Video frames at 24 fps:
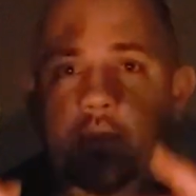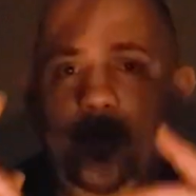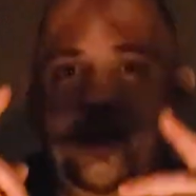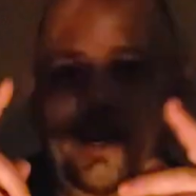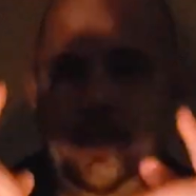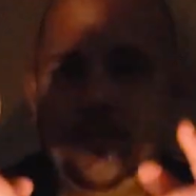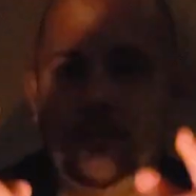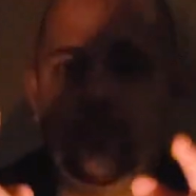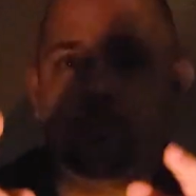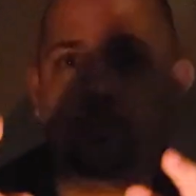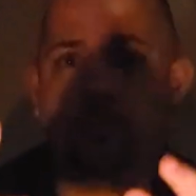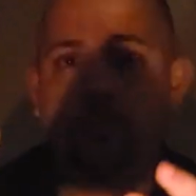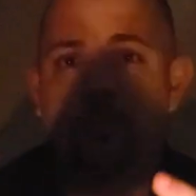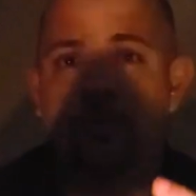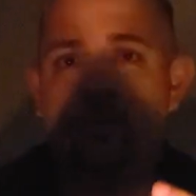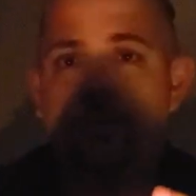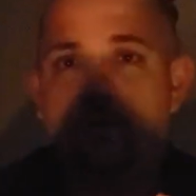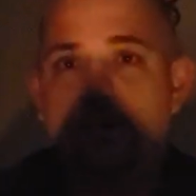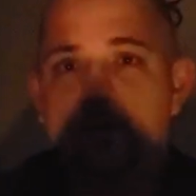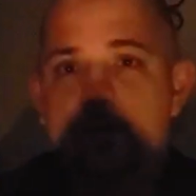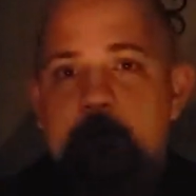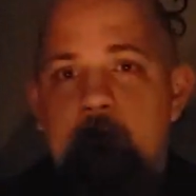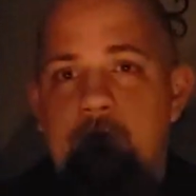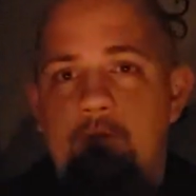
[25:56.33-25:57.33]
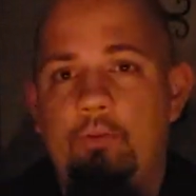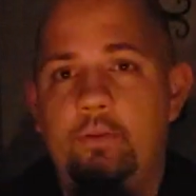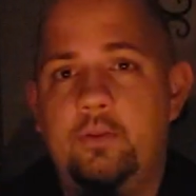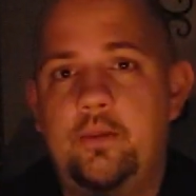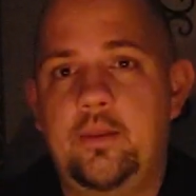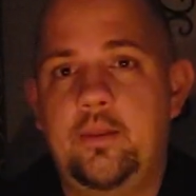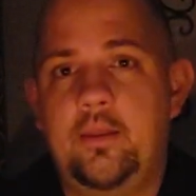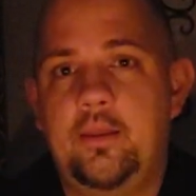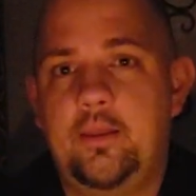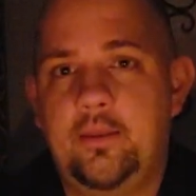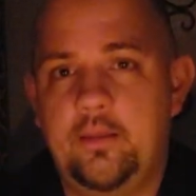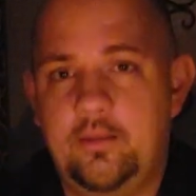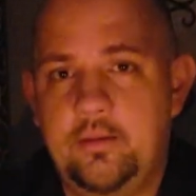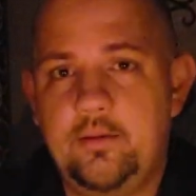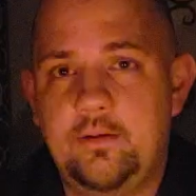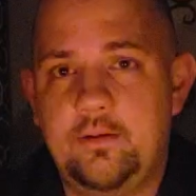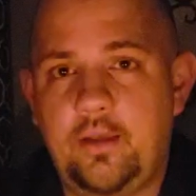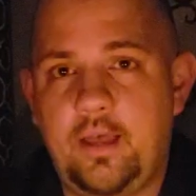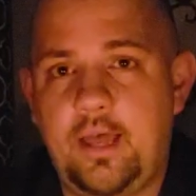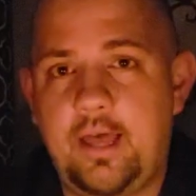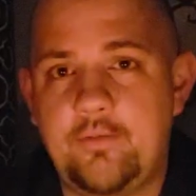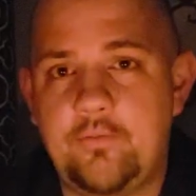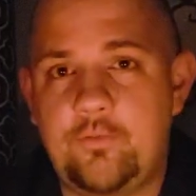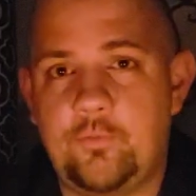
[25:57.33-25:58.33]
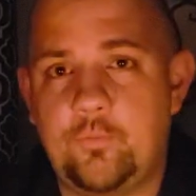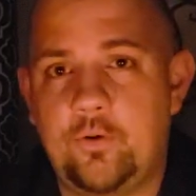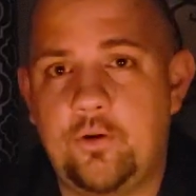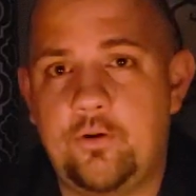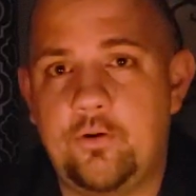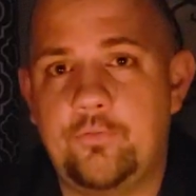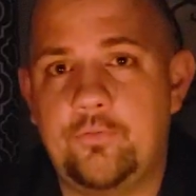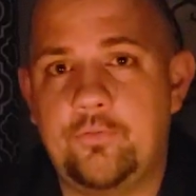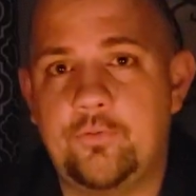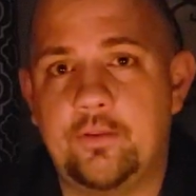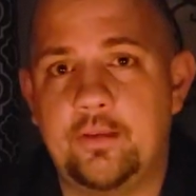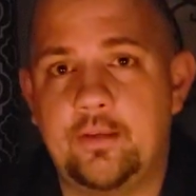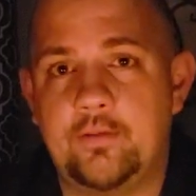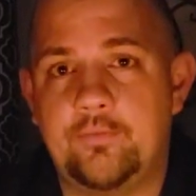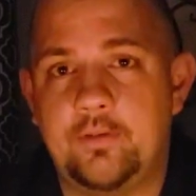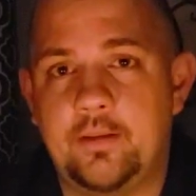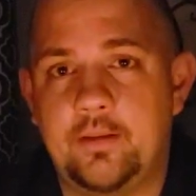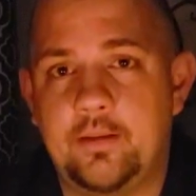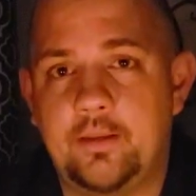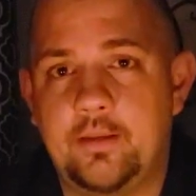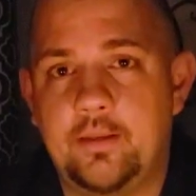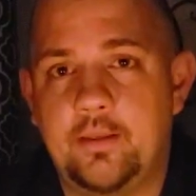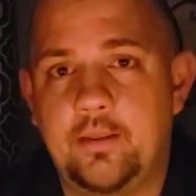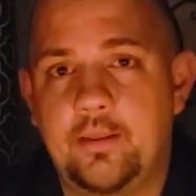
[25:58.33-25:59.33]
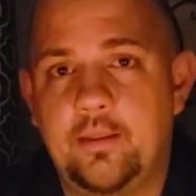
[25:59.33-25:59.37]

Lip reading: That's Trish Russell. Y'all have a wonderful evening.